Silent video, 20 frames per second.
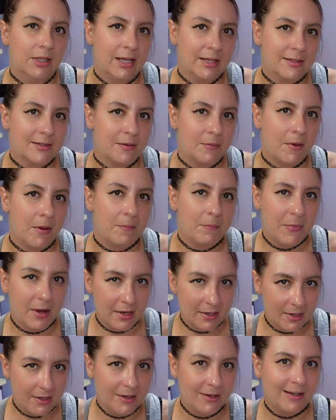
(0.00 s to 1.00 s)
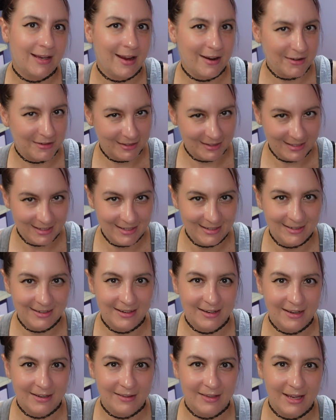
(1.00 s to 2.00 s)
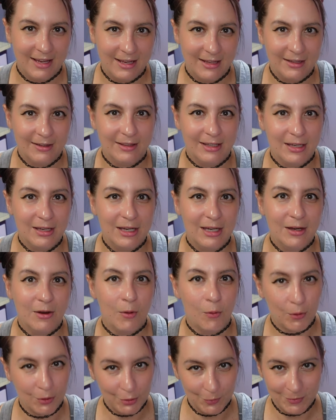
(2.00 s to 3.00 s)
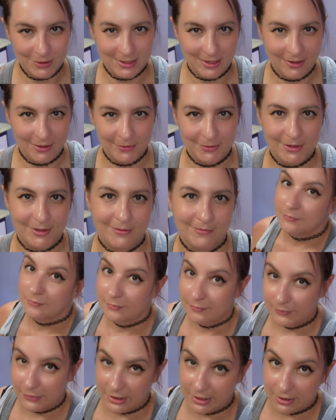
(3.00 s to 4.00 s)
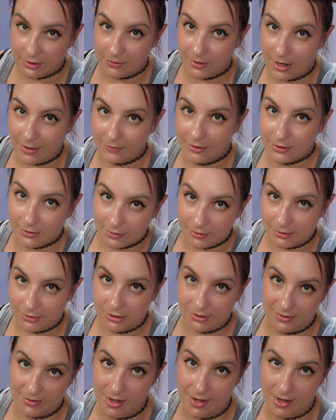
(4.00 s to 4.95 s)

less beta carotene than the orange potatoes. But they do have it, it's just